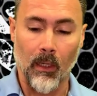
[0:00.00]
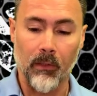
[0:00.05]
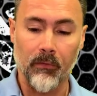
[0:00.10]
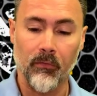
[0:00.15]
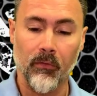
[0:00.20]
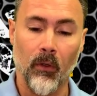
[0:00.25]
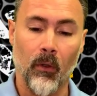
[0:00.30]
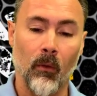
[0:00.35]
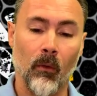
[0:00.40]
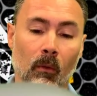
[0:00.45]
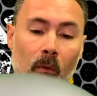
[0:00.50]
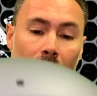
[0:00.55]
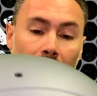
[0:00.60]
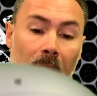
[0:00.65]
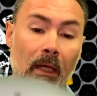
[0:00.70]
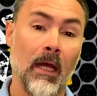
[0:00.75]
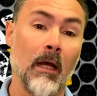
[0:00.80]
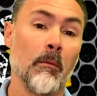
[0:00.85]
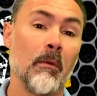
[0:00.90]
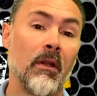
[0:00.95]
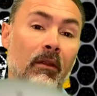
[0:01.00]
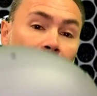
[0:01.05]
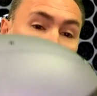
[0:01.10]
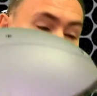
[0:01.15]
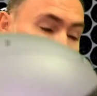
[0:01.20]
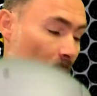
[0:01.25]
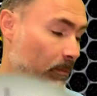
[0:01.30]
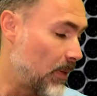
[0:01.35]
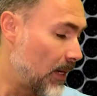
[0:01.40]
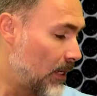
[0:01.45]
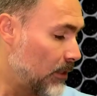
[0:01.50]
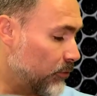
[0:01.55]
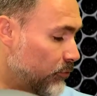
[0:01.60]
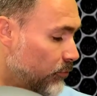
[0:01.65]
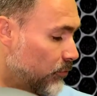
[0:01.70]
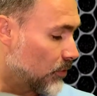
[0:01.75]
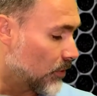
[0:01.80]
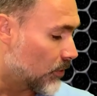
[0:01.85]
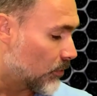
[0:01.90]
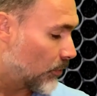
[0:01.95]
So the helmet is, compared
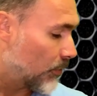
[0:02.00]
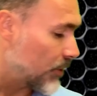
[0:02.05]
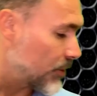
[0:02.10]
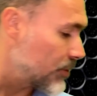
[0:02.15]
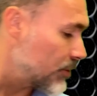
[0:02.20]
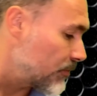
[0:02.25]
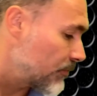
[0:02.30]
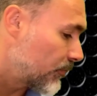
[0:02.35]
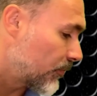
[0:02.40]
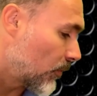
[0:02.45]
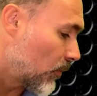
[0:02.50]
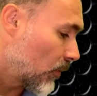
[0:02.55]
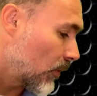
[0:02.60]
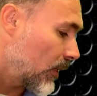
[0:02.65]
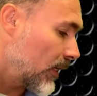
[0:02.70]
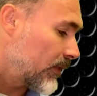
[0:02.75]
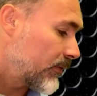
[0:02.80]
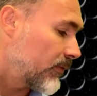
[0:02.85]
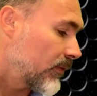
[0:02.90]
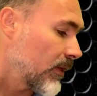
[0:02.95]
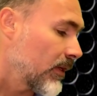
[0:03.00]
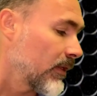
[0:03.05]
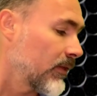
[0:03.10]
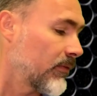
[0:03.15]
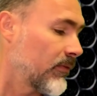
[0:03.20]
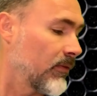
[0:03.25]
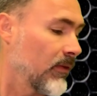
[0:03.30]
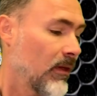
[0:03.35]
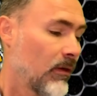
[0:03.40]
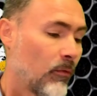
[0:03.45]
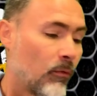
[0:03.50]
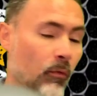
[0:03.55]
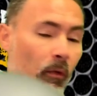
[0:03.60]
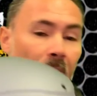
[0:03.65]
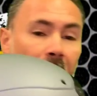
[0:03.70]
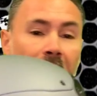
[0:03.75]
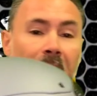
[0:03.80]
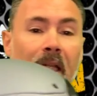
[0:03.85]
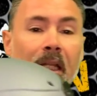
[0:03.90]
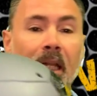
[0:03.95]
to the Cookie G4, it is a
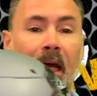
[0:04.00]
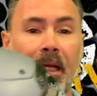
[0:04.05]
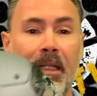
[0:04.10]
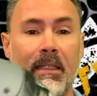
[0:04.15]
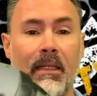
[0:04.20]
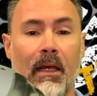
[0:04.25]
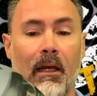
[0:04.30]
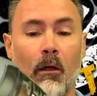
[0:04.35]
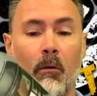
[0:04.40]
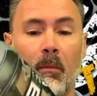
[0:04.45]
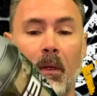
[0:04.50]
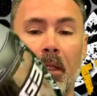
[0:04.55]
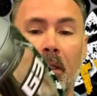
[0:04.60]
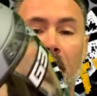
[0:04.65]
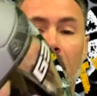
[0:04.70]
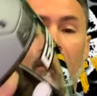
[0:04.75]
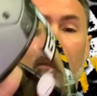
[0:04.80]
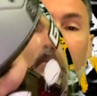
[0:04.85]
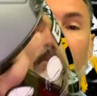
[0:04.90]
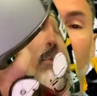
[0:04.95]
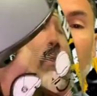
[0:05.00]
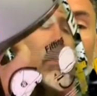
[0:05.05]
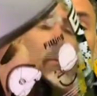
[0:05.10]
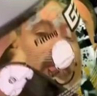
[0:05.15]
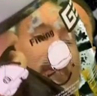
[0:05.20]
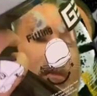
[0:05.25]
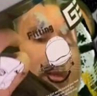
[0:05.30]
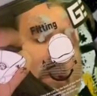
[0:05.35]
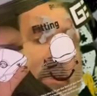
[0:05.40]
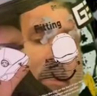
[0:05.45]
really light helmet. As you can see,